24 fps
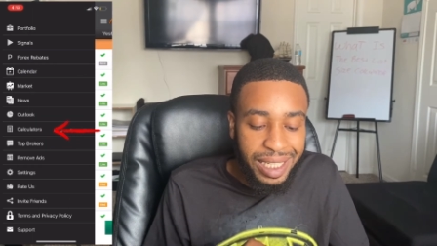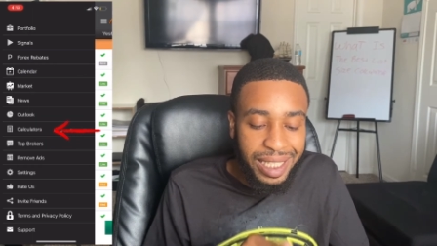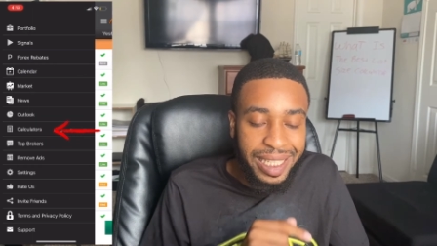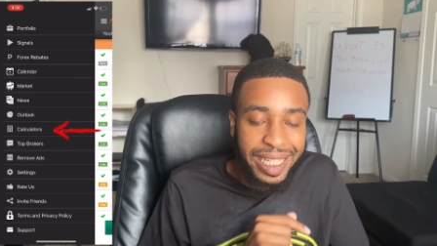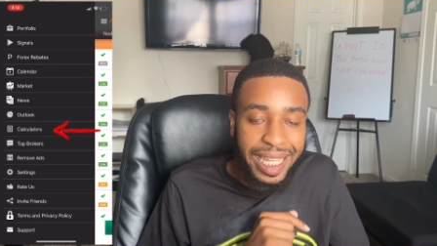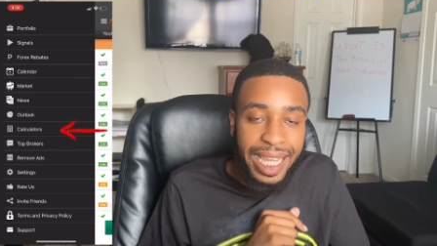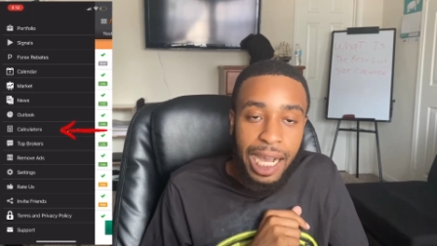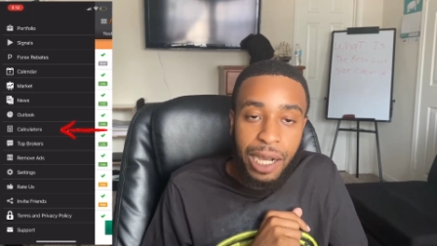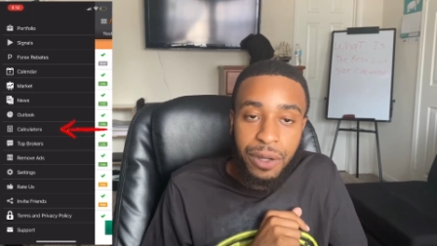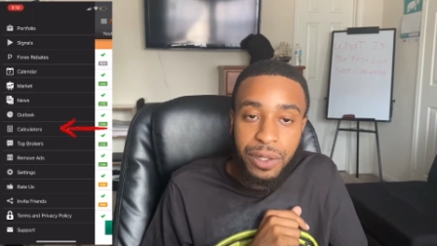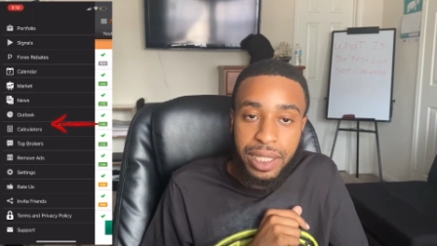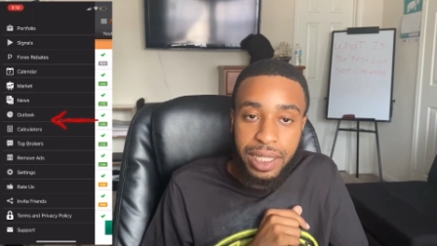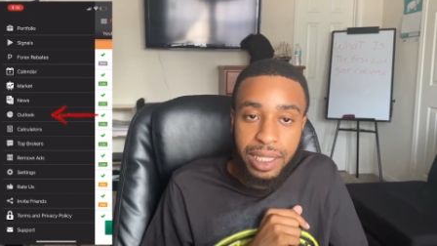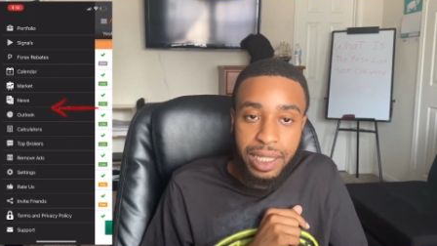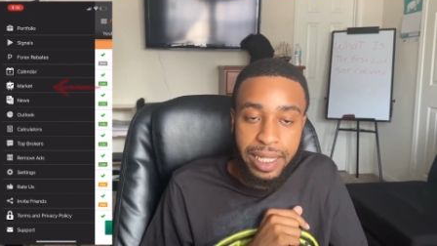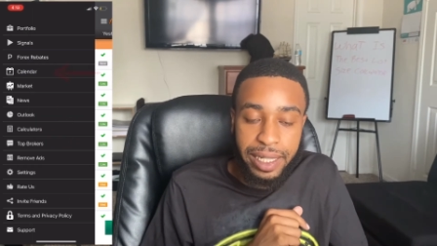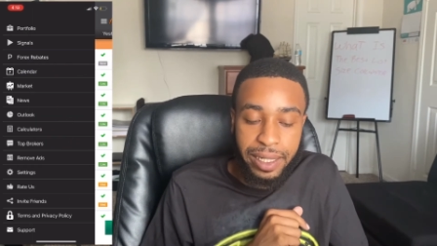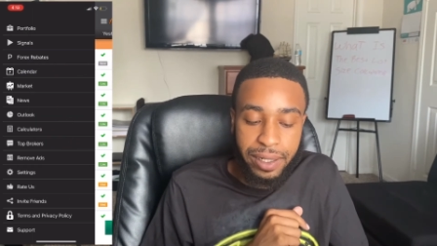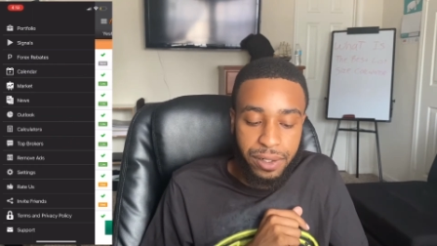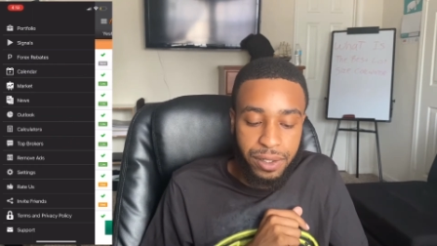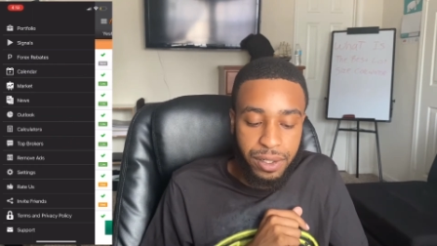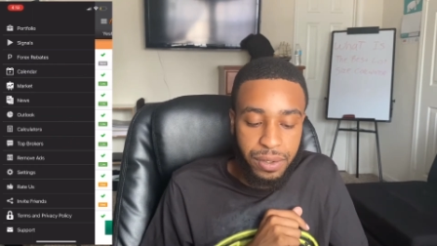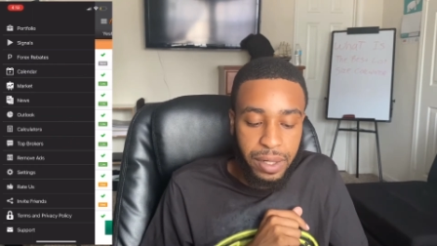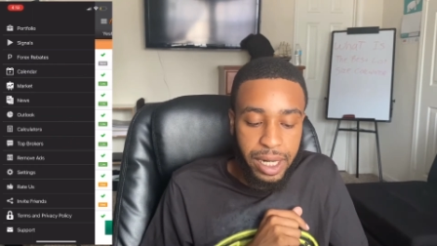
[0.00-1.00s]

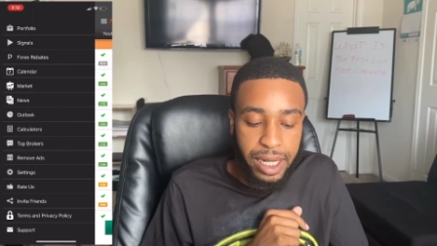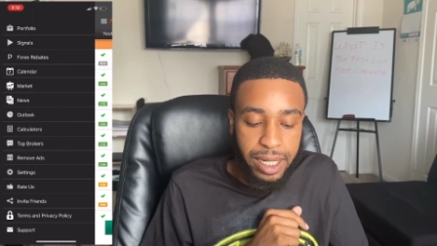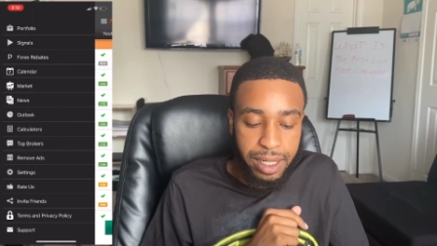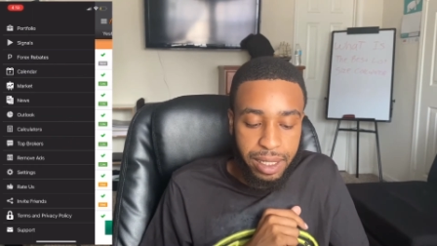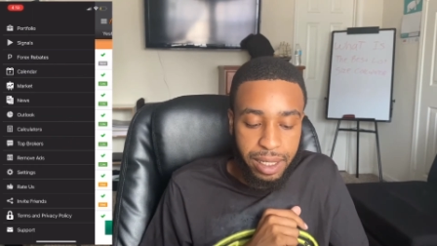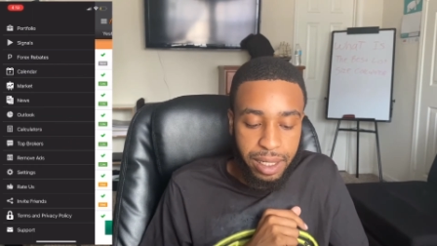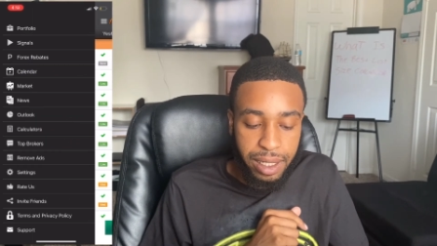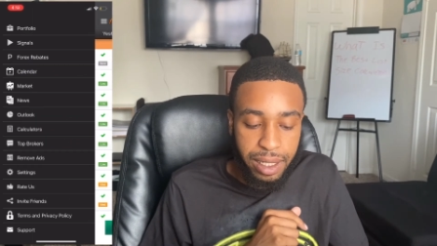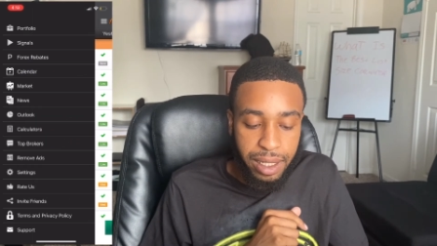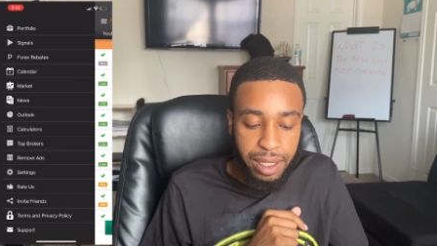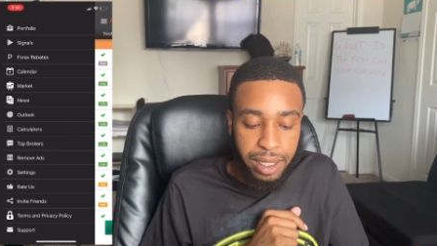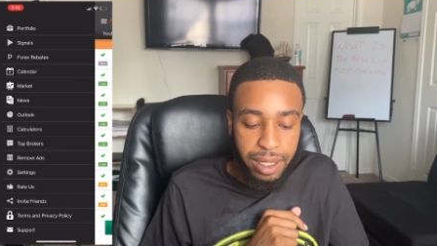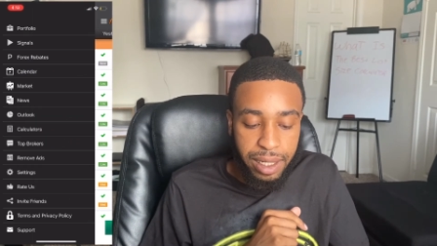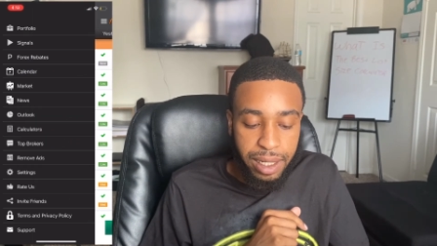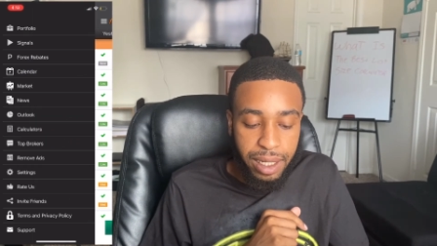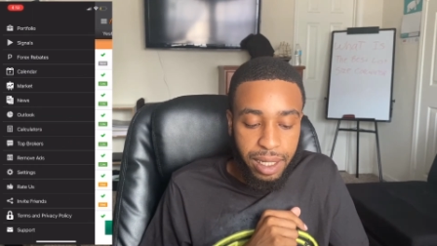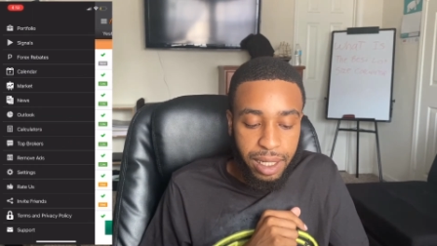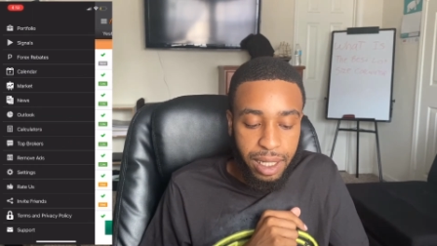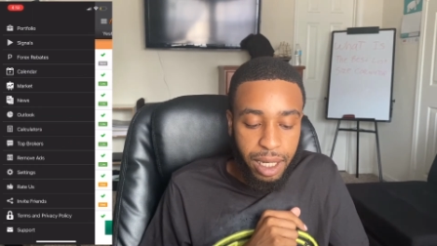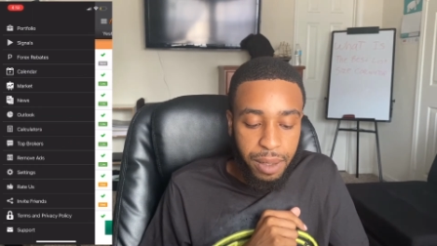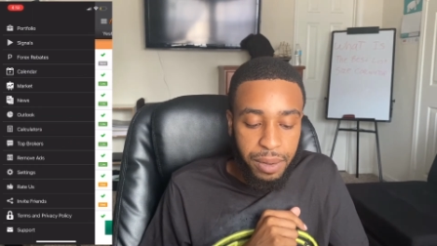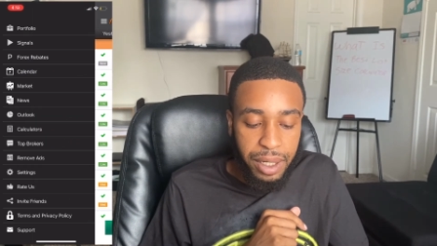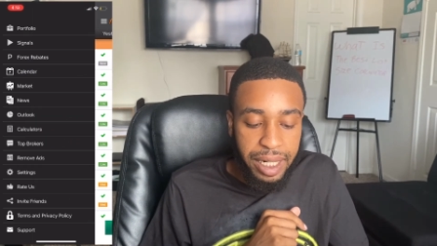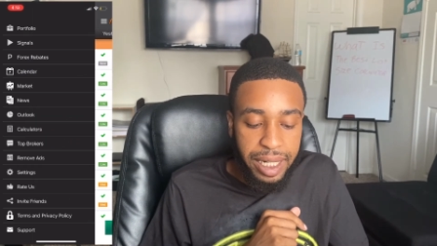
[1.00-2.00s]
calculators, right?
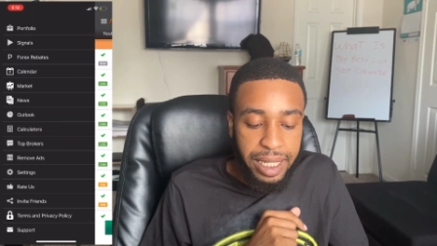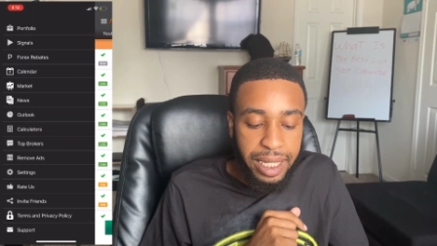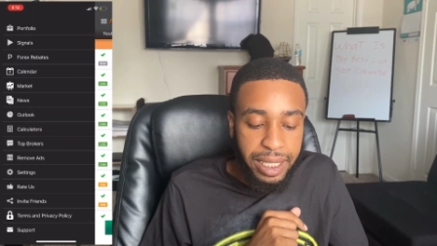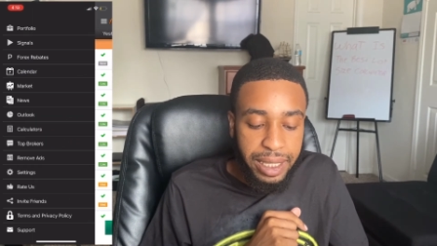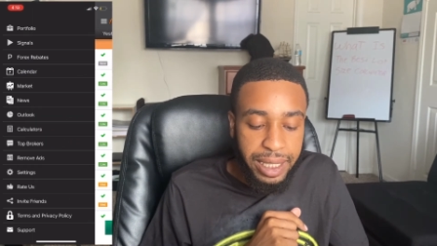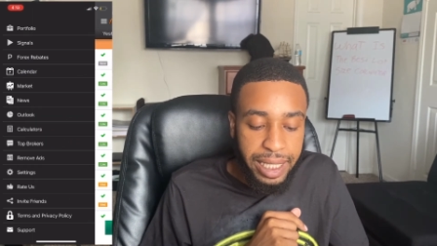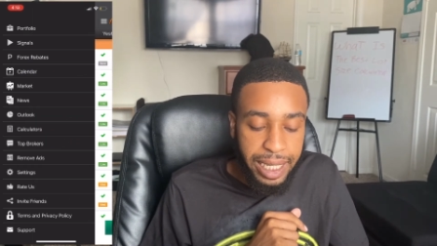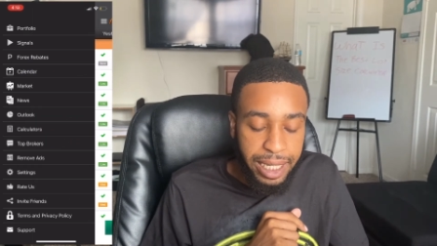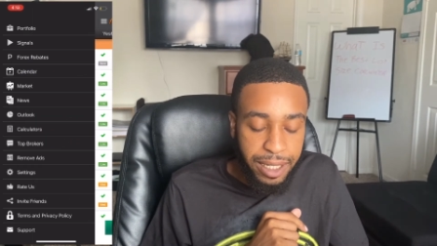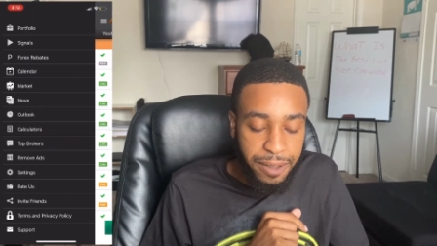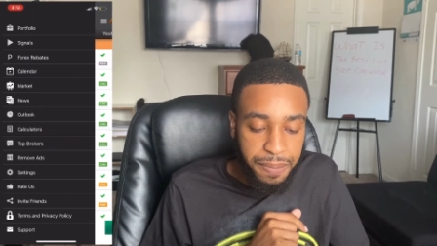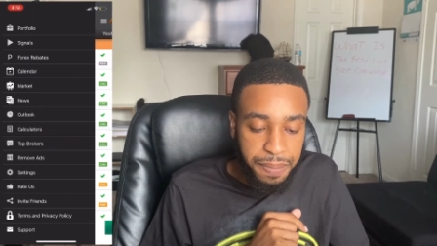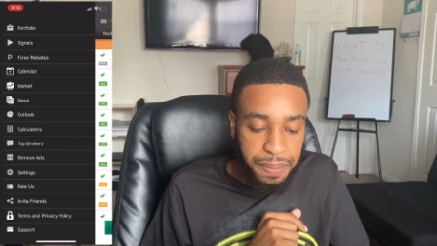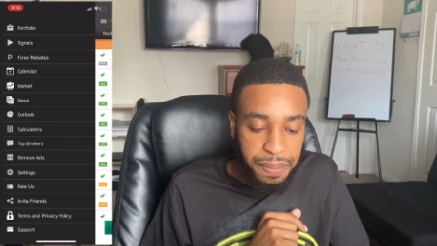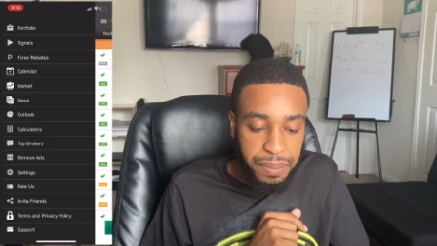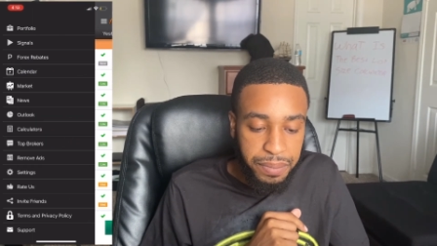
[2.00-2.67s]
I'm gonna hit that.